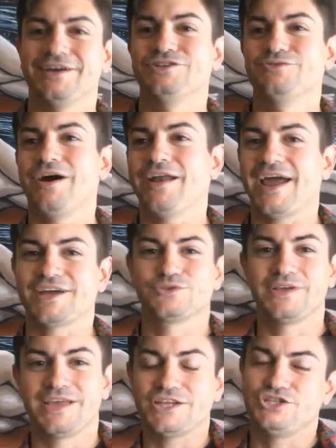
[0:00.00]
do not
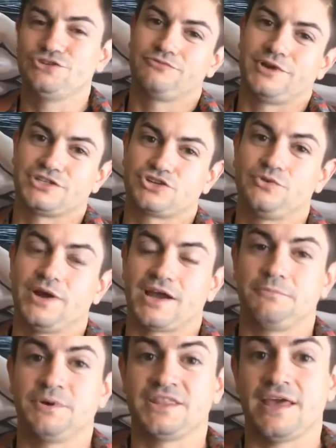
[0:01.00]
actually get you rich
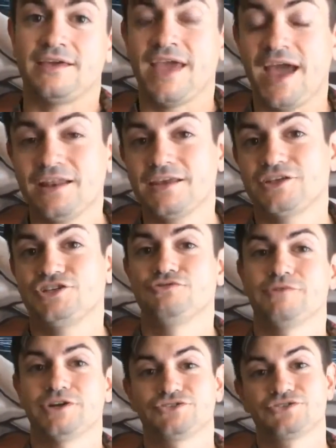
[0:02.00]
quick, but they can get you
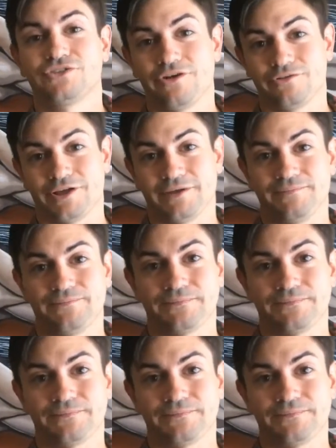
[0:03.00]
rich slowly.